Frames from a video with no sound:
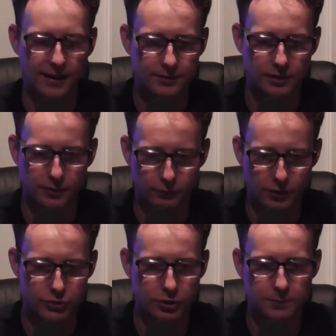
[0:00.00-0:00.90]
excellent
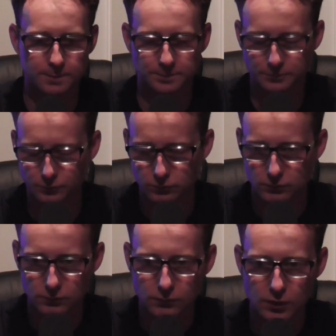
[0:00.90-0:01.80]
vision. You
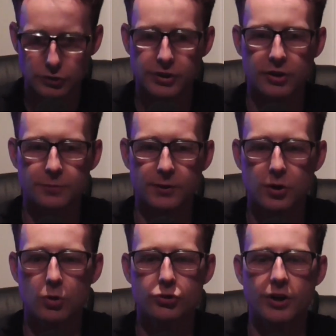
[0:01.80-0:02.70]
can tell he's been
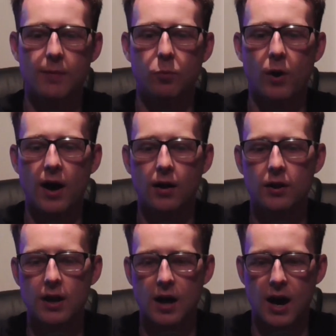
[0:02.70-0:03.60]
coached up
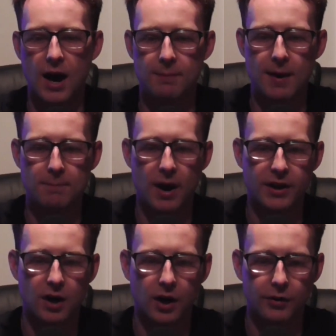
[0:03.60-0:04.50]
well by
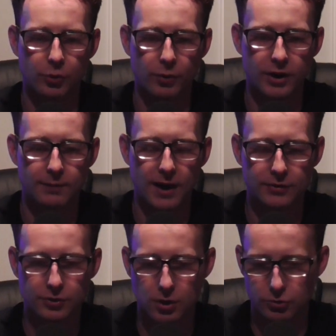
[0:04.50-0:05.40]
Mike Hart, the running
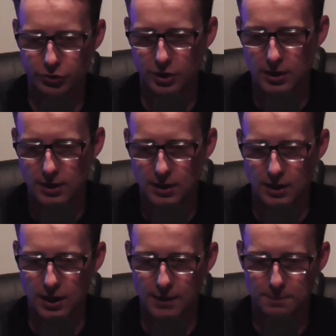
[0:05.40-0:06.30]
backs coach.
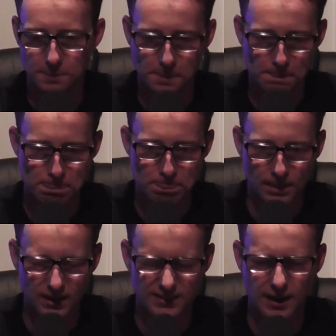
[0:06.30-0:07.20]

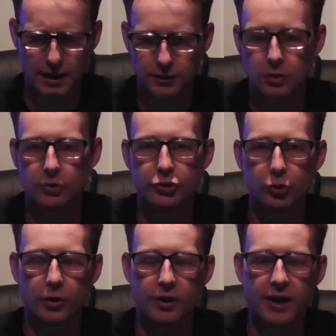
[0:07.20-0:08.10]
He's a
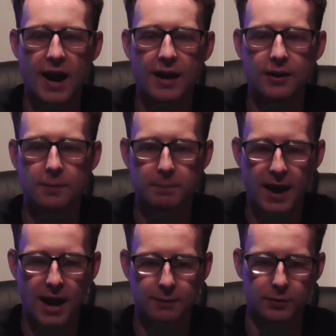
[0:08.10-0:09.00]
shorter guy,
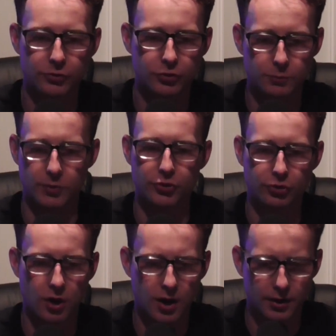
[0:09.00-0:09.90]
compact, but super
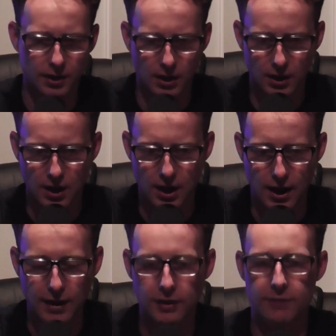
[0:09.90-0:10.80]
strong.
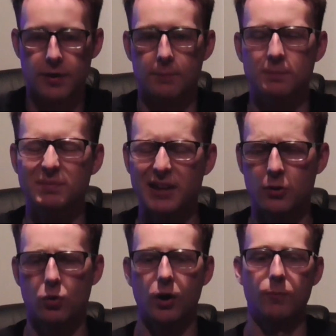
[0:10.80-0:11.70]
I love that
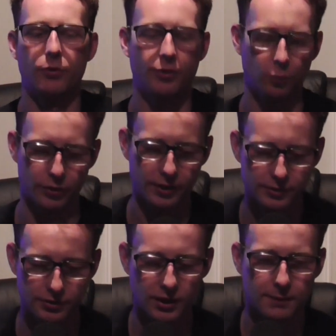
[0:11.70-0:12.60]
Blake Corum, with
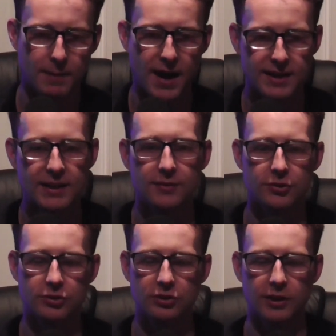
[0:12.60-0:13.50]
his thick body, he can
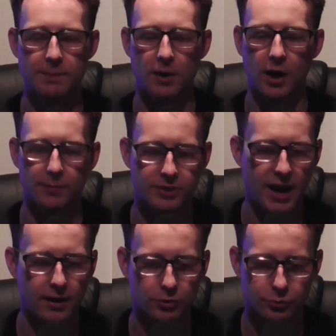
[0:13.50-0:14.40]
just slip arm
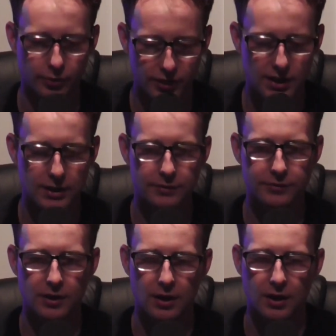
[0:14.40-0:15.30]
tackles with ease.